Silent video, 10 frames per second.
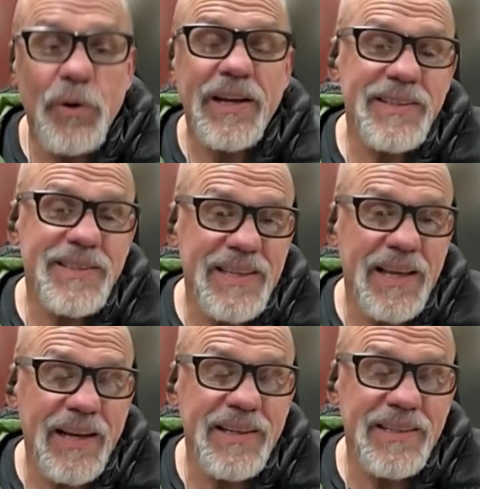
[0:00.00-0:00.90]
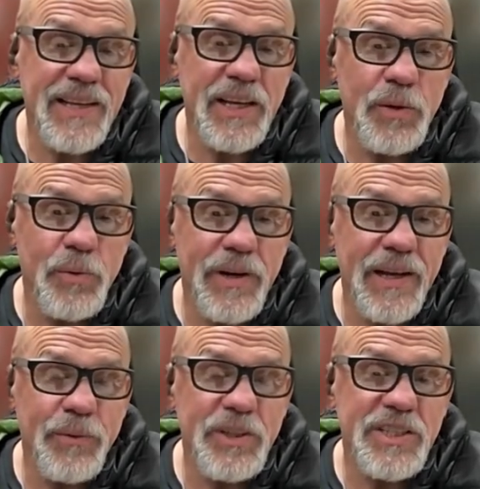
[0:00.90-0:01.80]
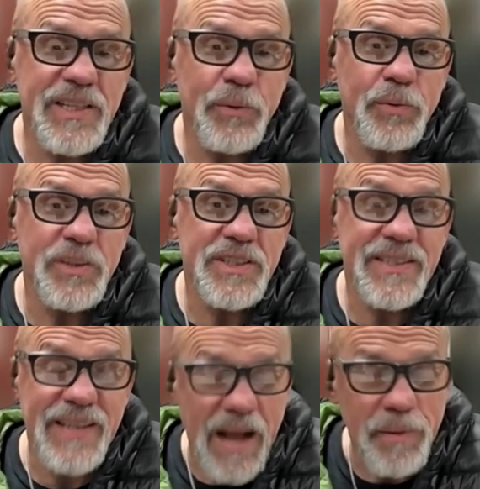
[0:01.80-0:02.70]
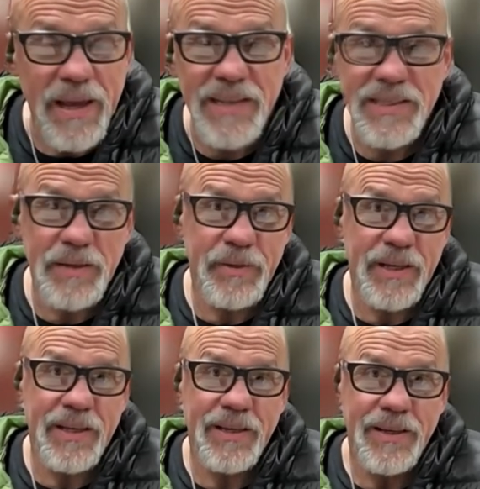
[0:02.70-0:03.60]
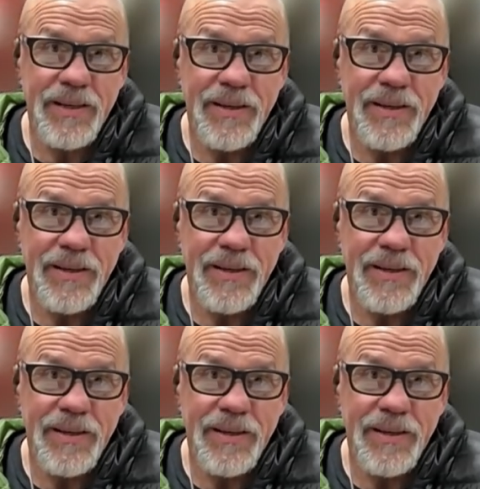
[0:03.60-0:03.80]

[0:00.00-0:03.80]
Well, I could tell you one I wish they would stop asking me.